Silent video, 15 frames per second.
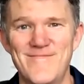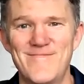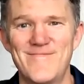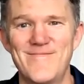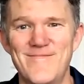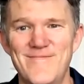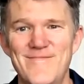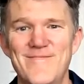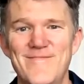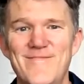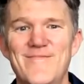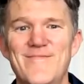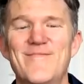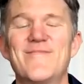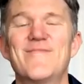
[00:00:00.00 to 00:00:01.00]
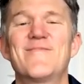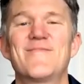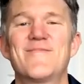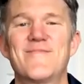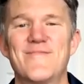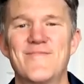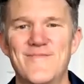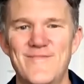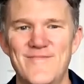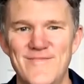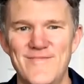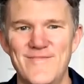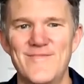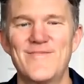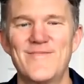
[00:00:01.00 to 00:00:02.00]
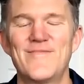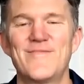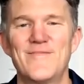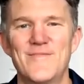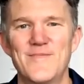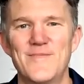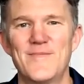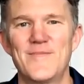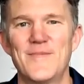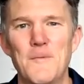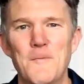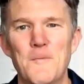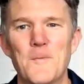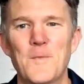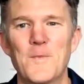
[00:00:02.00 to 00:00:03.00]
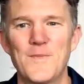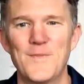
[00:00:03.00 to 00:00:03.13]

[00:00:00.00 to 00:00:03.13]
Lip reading: This person isn't speaking.